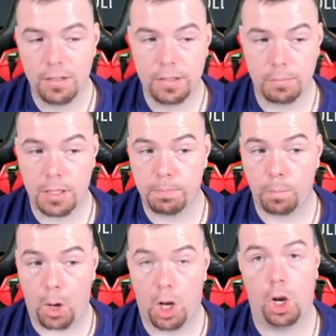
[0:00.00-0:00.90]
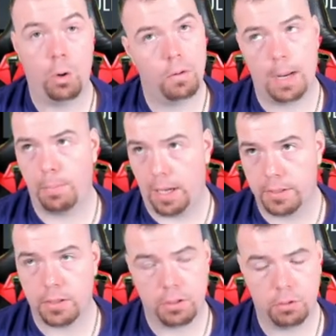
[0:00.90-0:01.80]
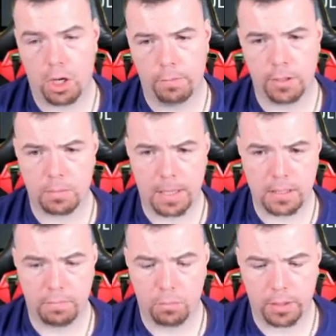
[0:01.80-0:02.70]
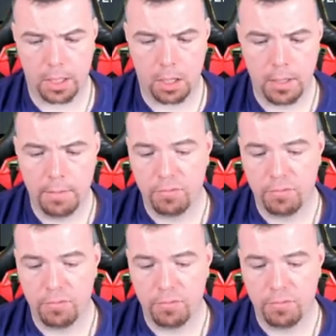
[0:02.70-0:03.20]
Some of these lower rated players are still kind of expensive for what they are.